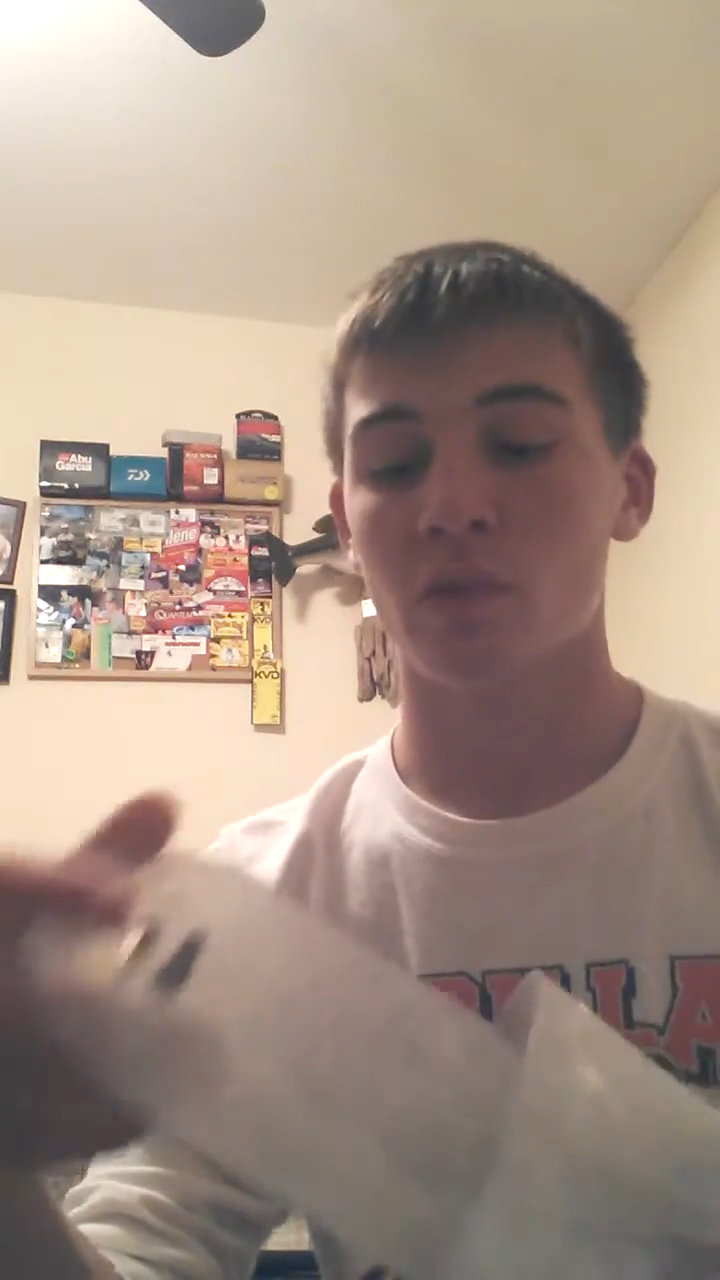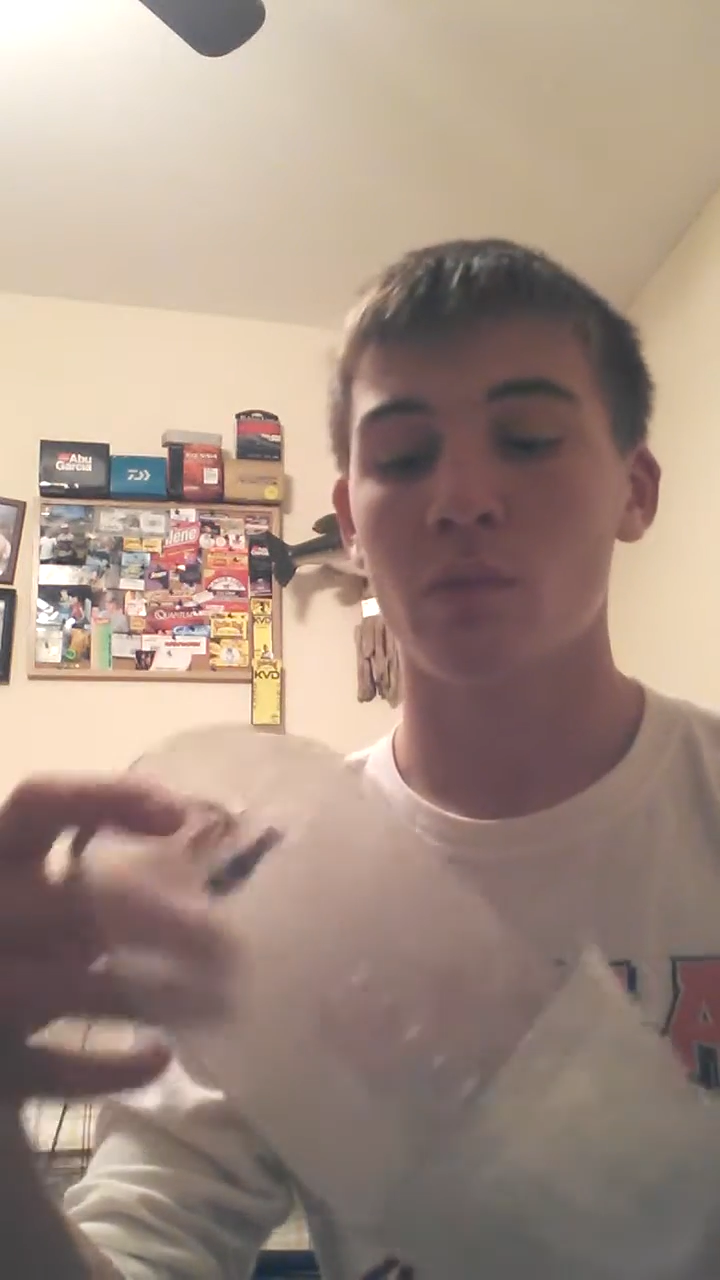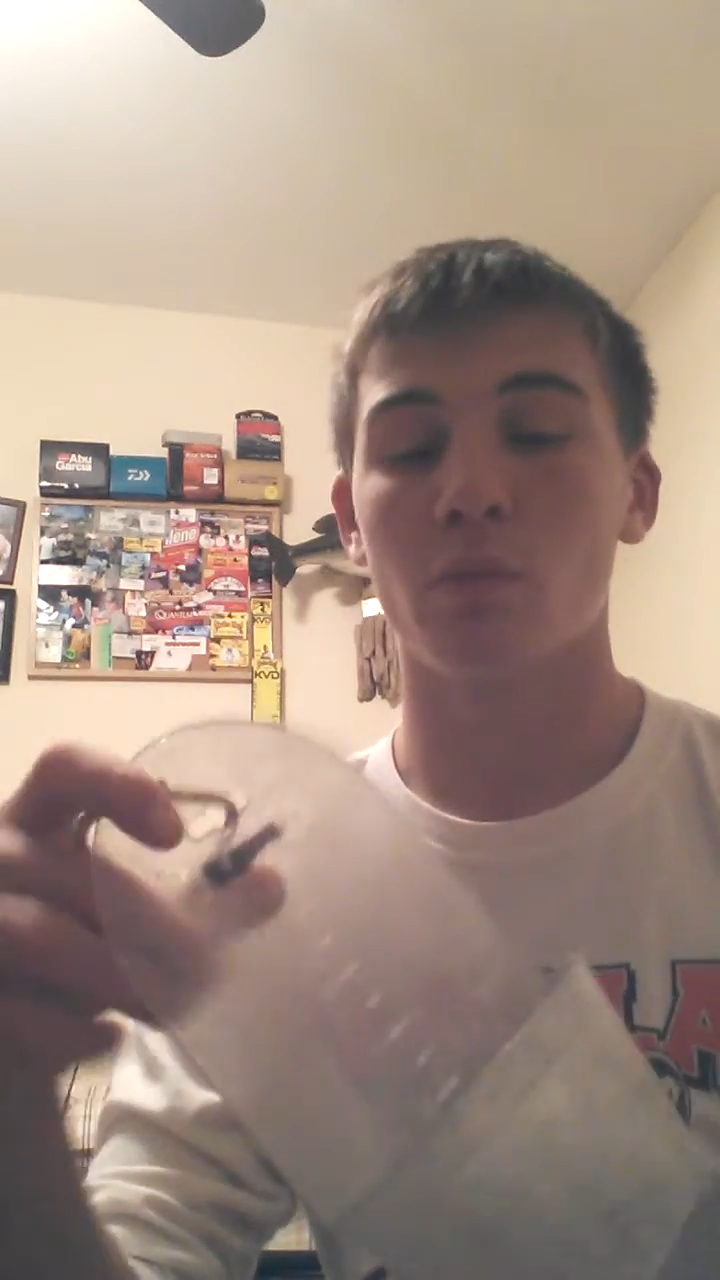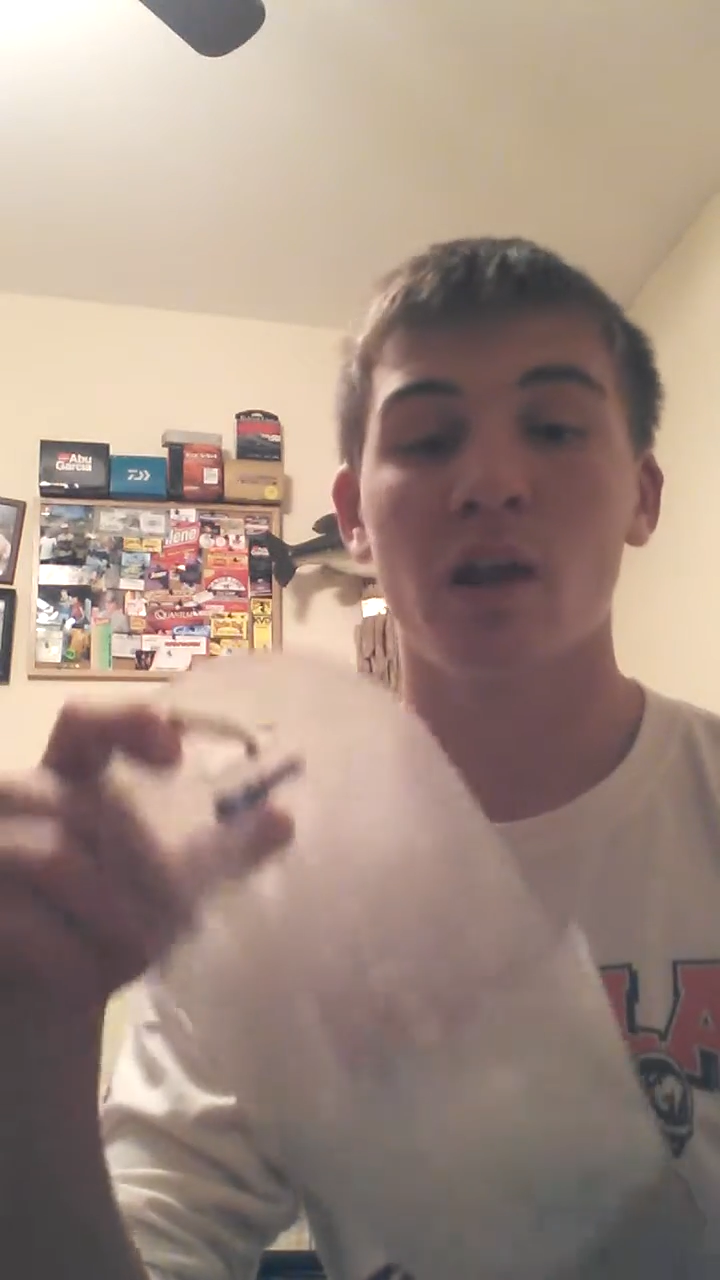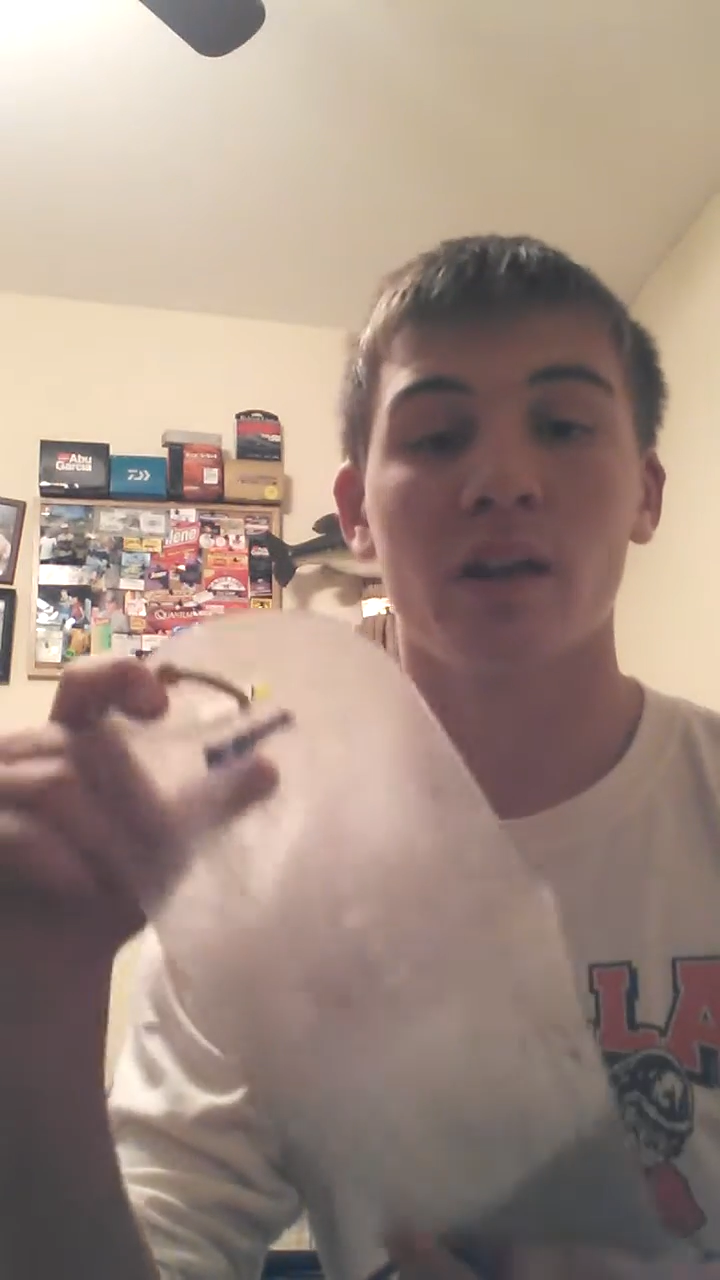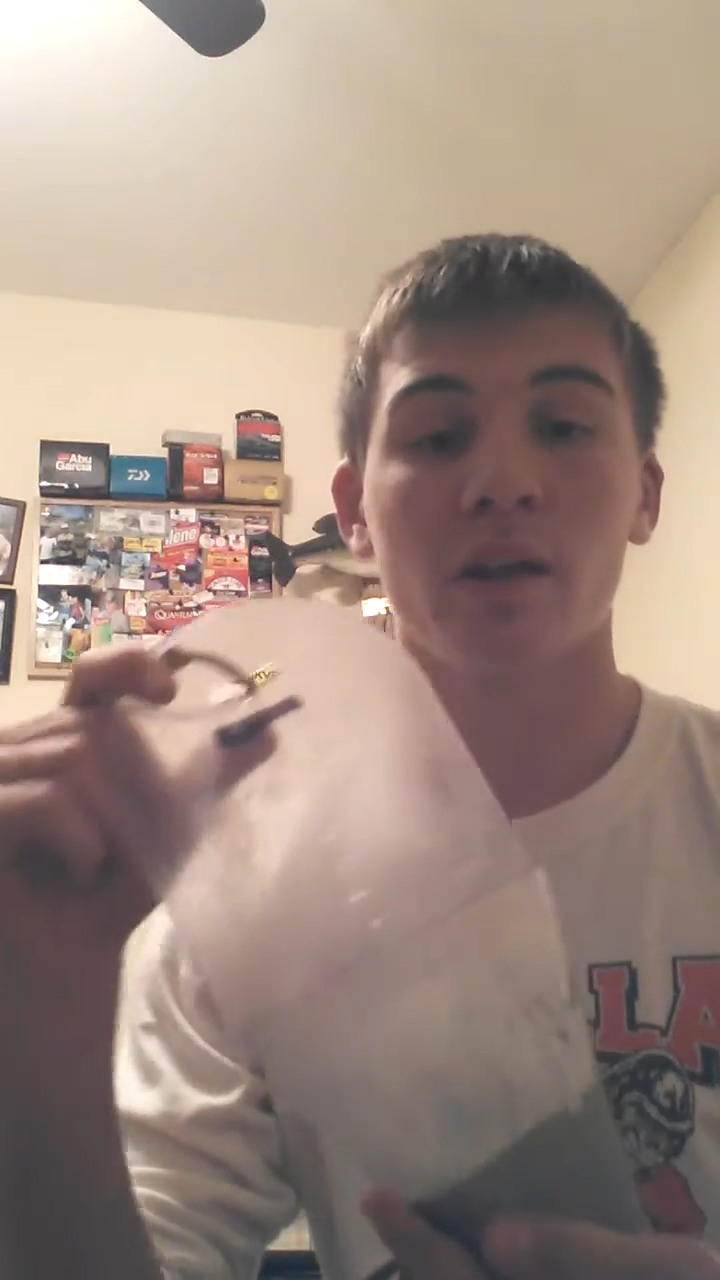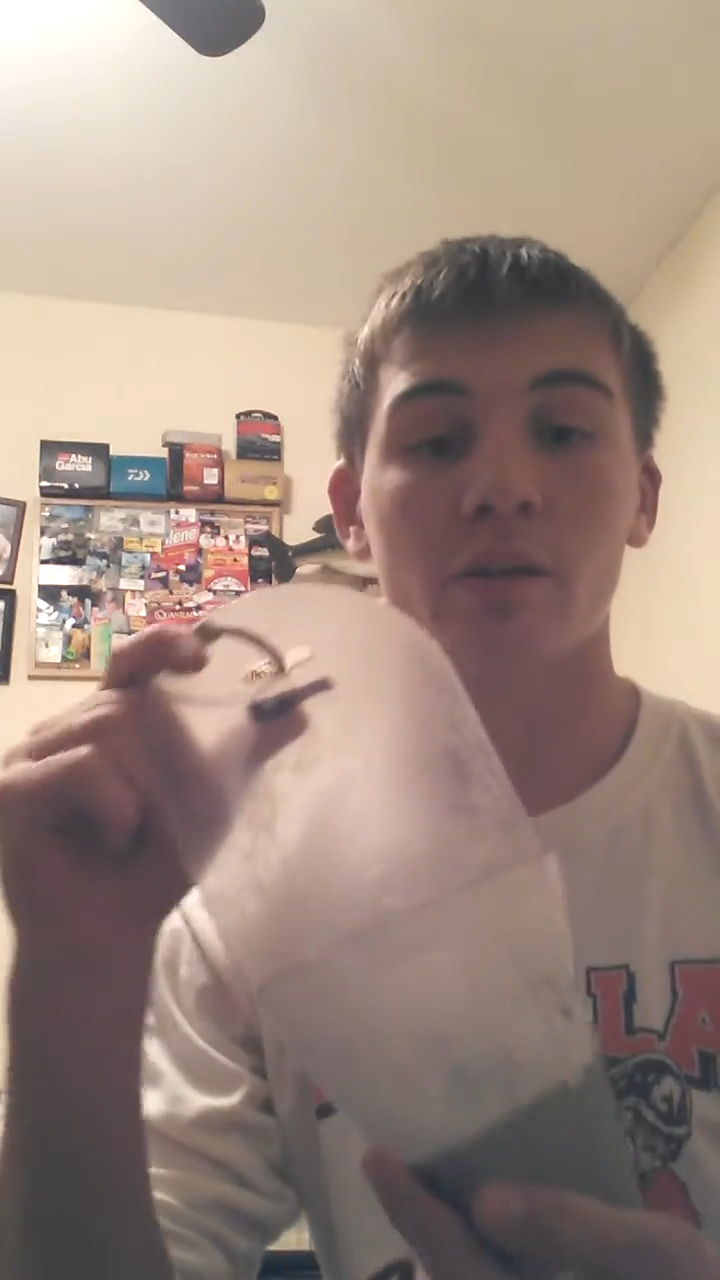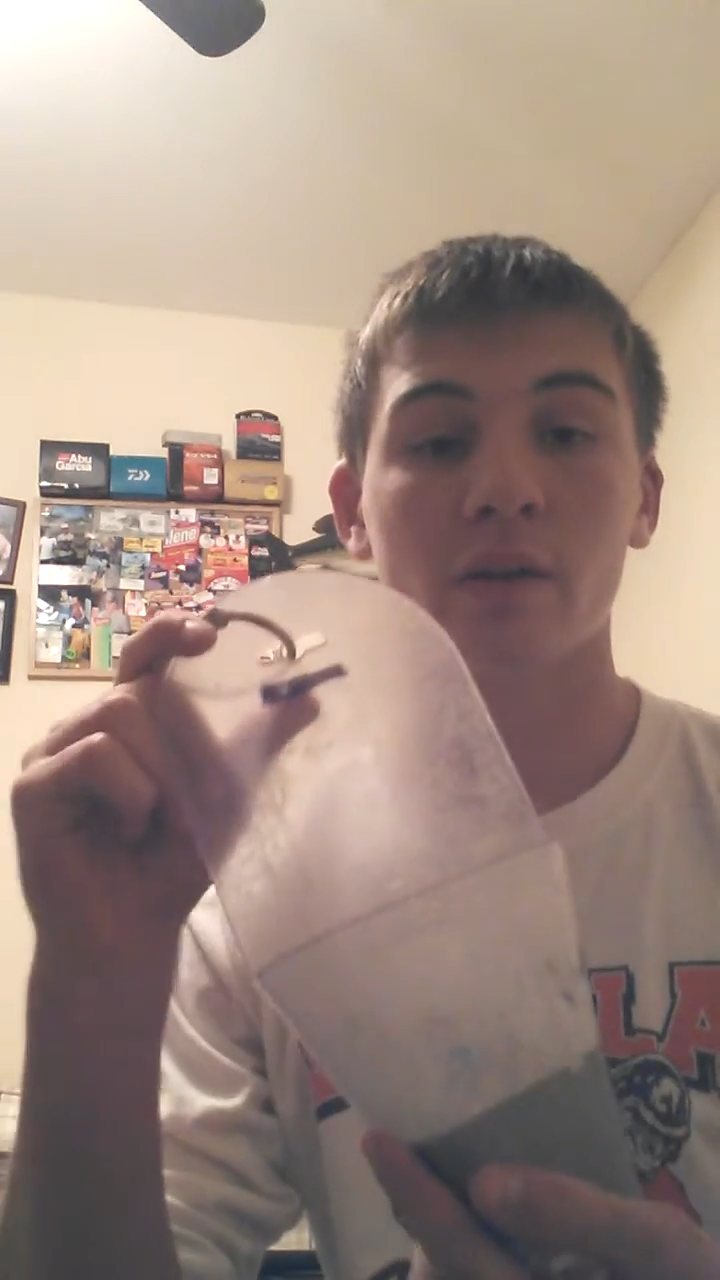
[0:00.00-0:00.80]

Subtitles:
Black line